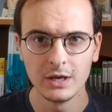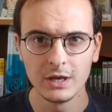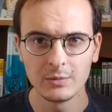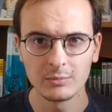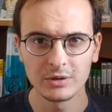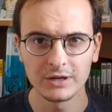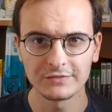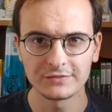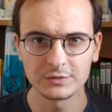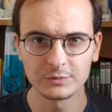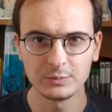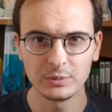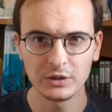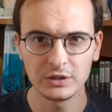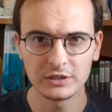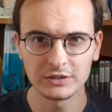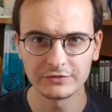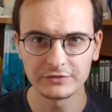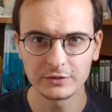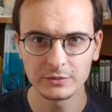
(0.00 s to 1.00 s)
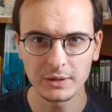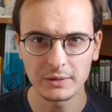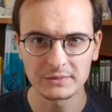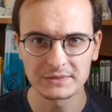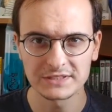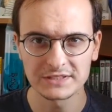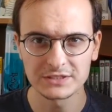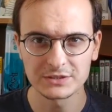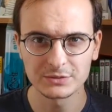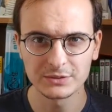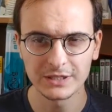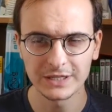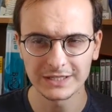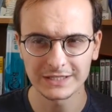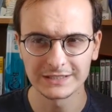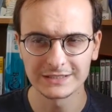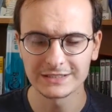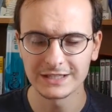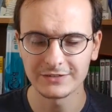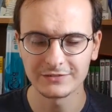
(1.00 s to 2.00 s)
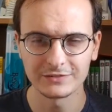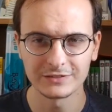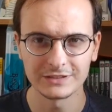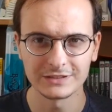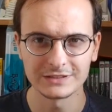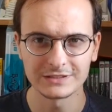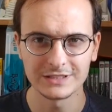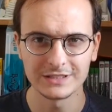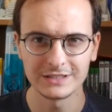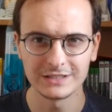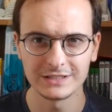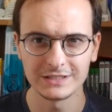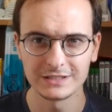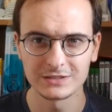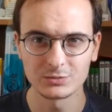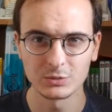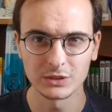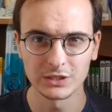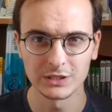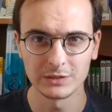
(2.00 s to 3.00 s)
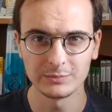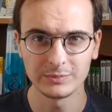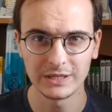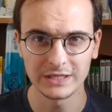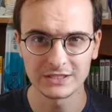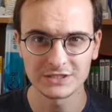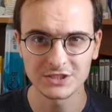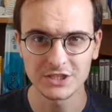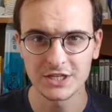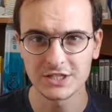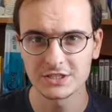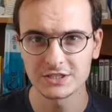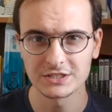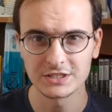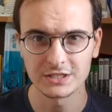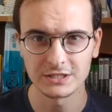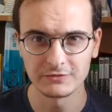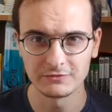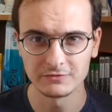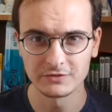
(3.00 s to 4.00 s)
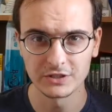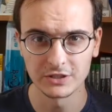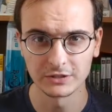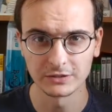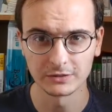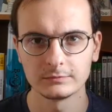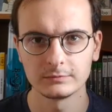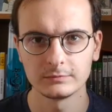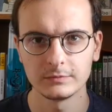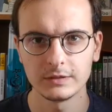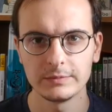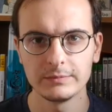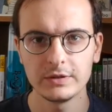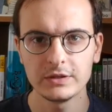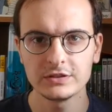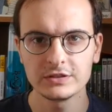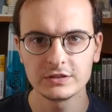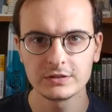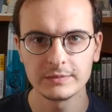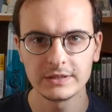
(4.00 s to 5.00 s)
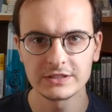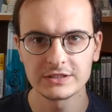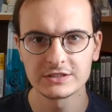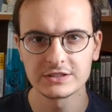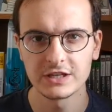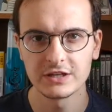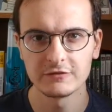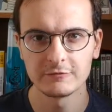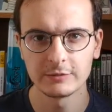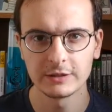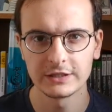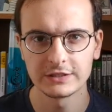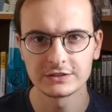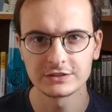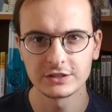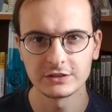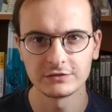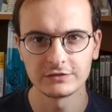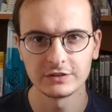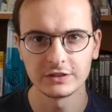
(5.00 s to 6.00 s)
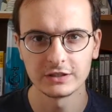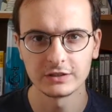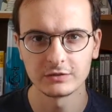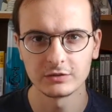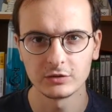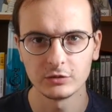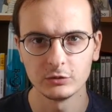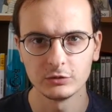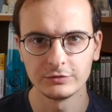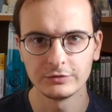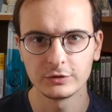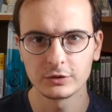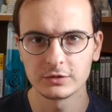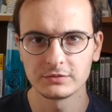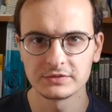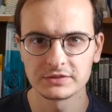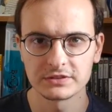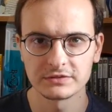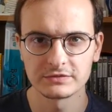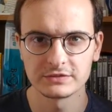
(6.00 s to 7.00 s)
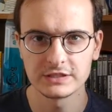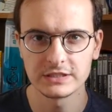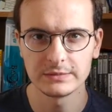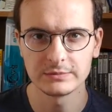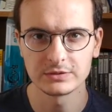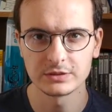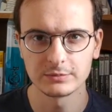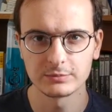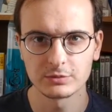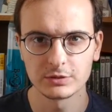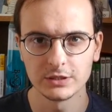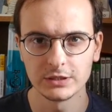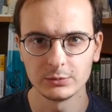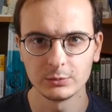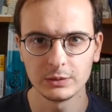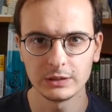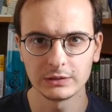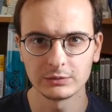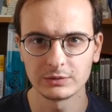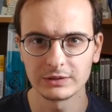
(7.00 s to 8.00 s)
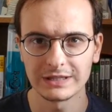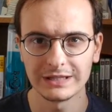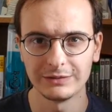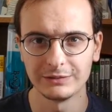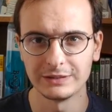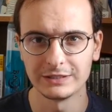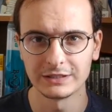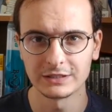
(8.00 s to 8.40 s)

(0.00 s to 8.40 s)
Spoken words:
But after putting a few hours into it, I can definitely say that it's one of the best changes that they've done. In most of the matches that I've played so far, all 4 of us have teamed up really well without any